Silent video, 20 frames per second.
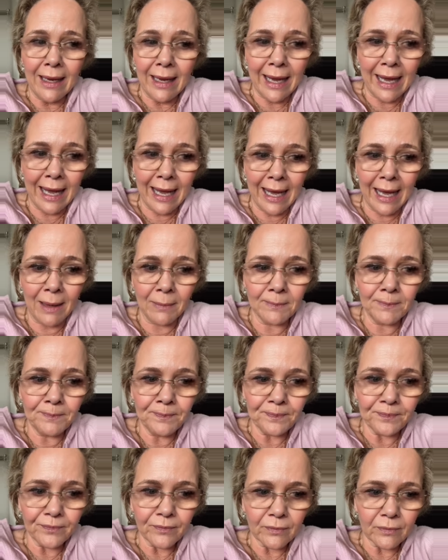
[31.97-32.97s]

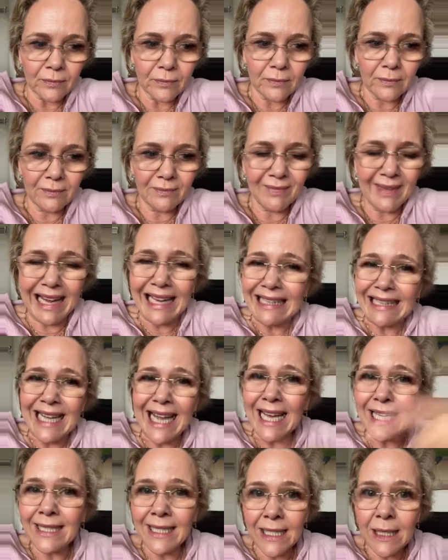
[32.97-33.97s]

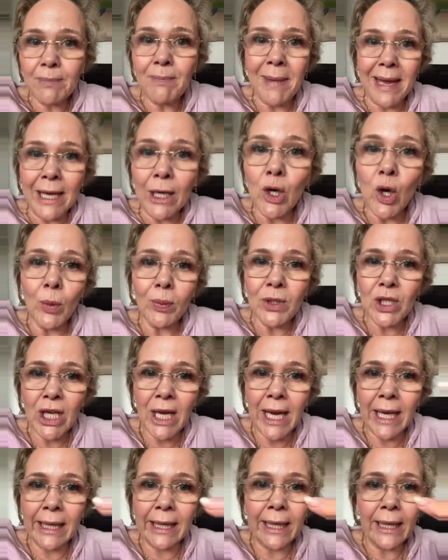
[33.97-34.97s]
There's this makeup
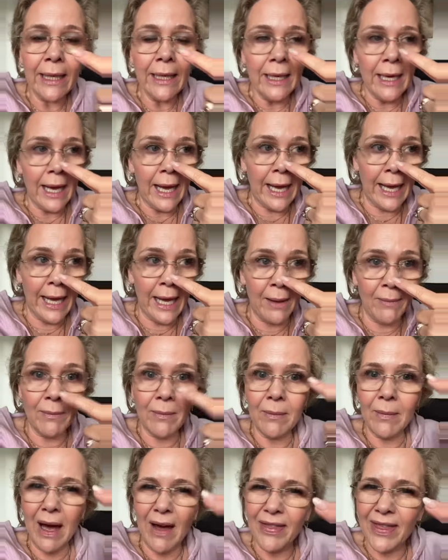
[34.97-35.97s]
chick.
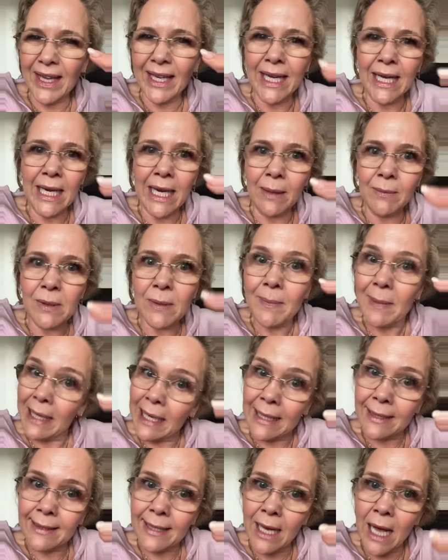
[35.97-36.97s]
I think her name's
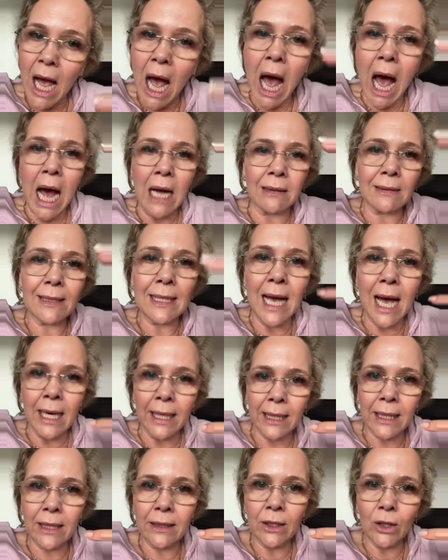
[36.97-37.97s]
Melissa. I'll
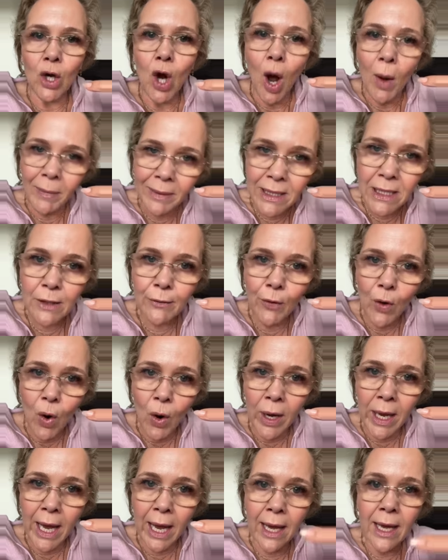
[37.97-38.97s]
tag her in the comments
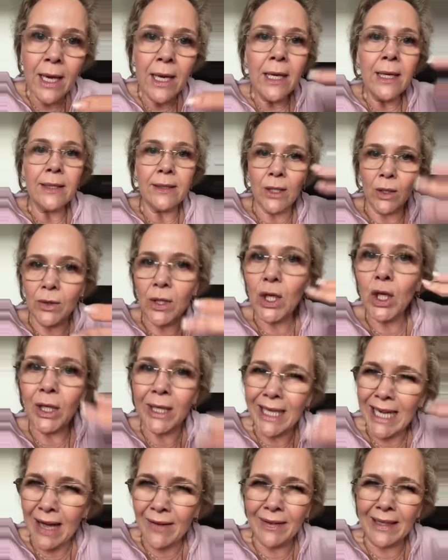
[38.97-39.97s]
for you so that you
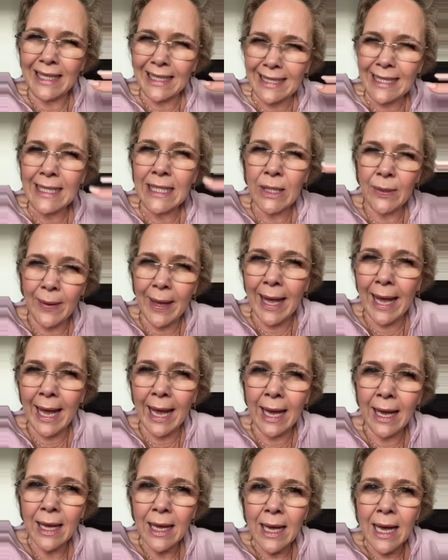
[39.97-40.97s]
can have a listen to
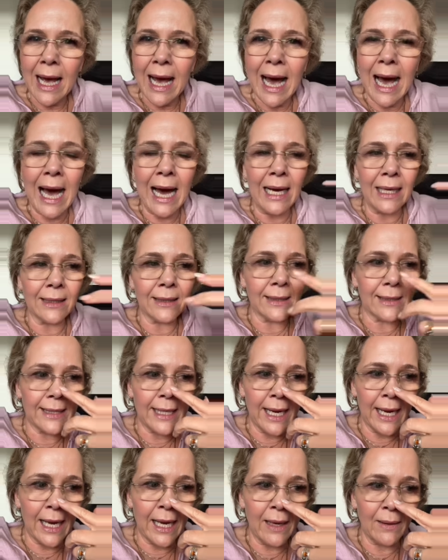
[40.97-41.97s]
her. And
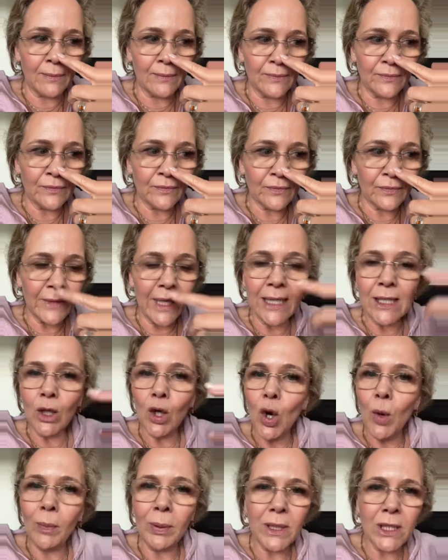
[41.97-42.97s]
there's a
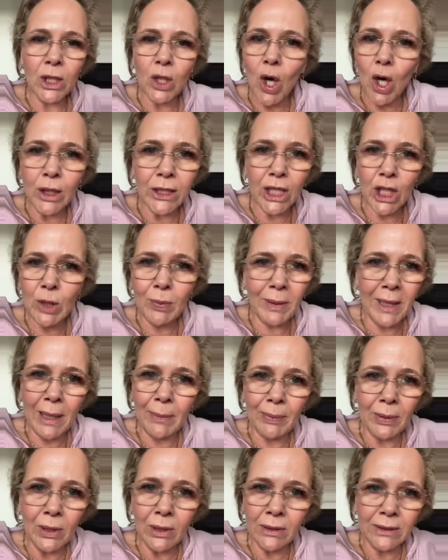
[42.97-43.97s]
couple of Scottish
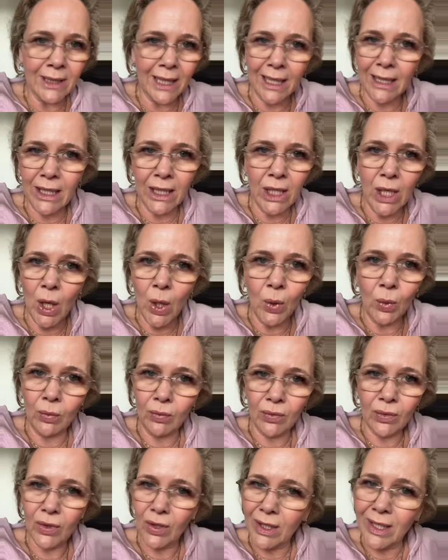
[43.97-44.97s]
people that, you know,
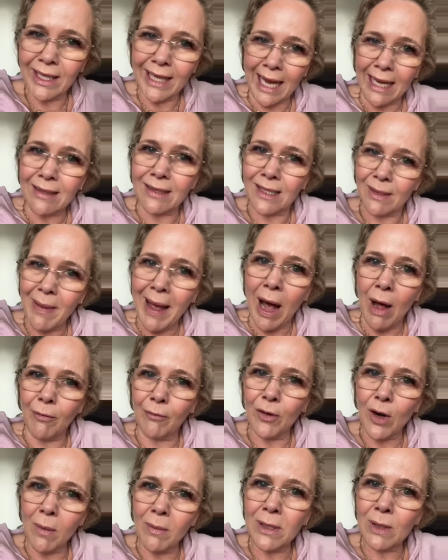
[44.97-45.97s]
you could get some help
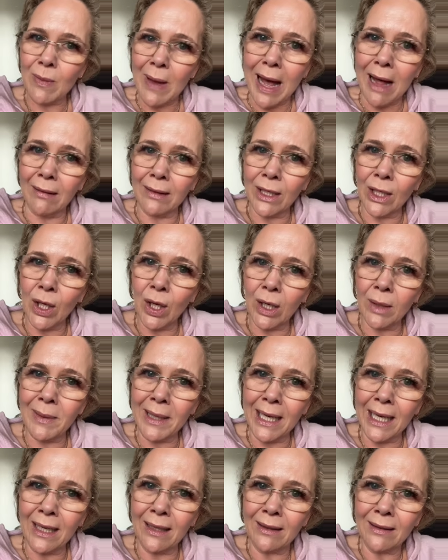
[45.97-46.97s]
from as well. You know what I
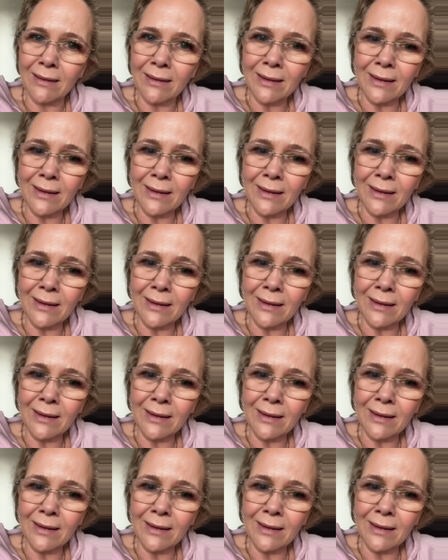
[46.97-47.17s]
mean?